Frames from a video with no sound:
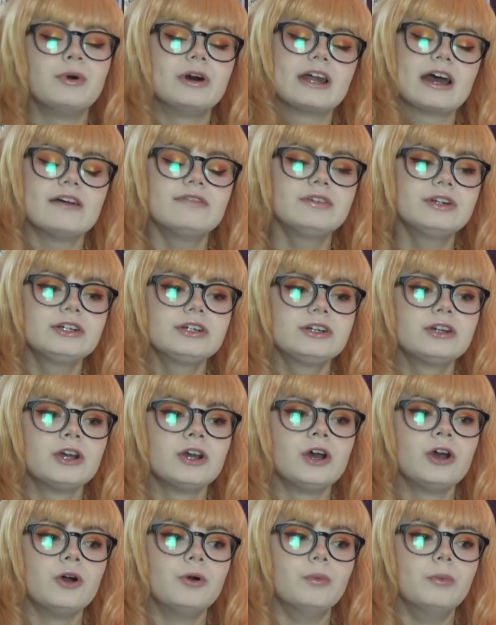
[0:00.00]
Whatever
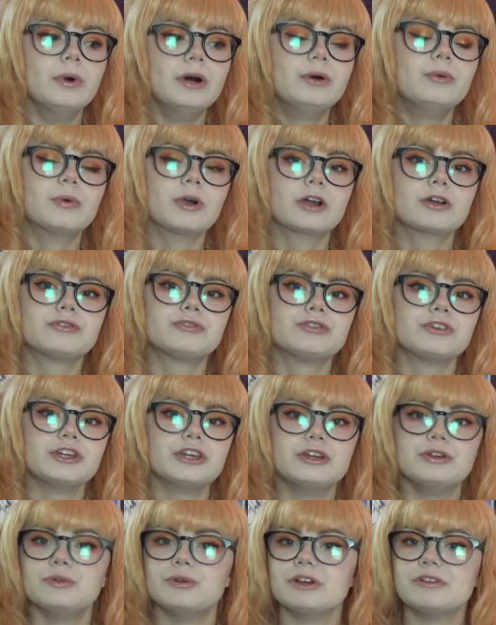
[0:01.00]
will work for
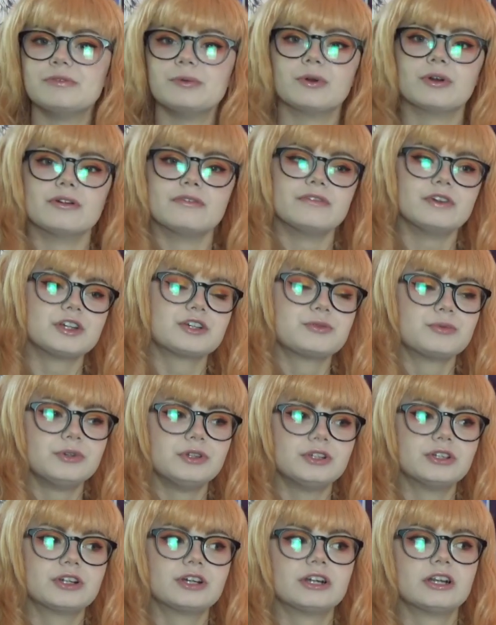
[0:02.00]
you if you are a
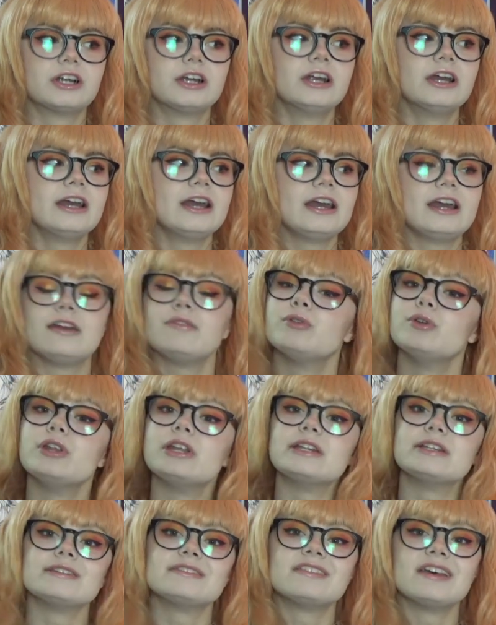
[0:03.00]
visual learner, if you
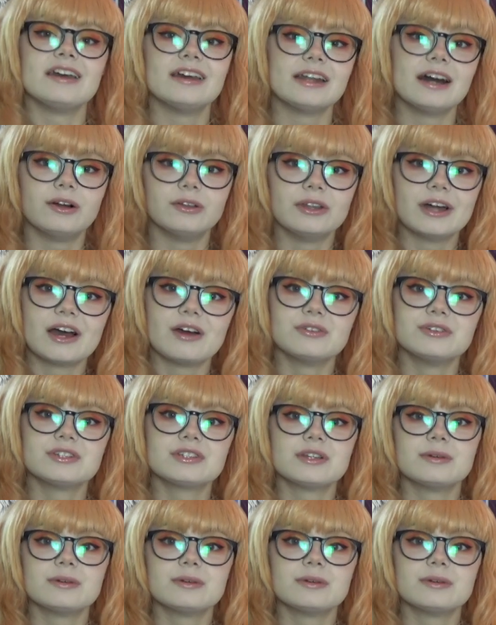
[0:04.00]
need to say it out loud to